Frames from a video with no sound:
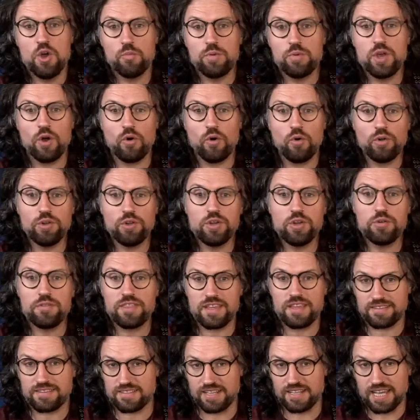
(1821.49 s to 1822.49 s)
We all know
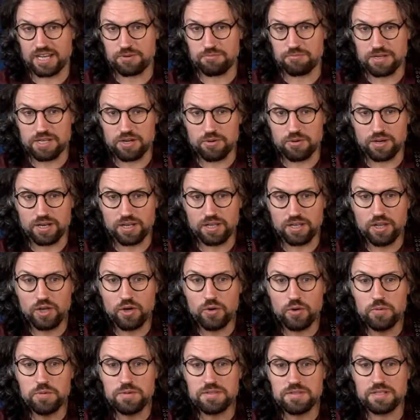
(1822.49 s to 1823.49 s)
this lick. We know it
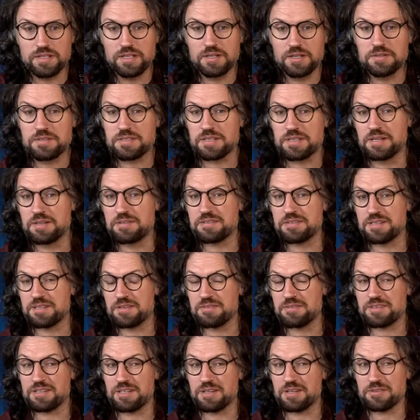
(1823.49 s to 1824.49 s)
loads and loads and loads and
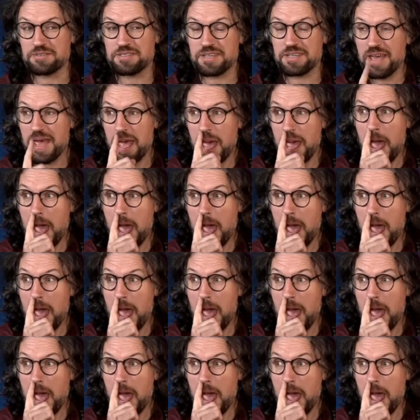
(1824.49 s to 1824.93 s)
loads and loads.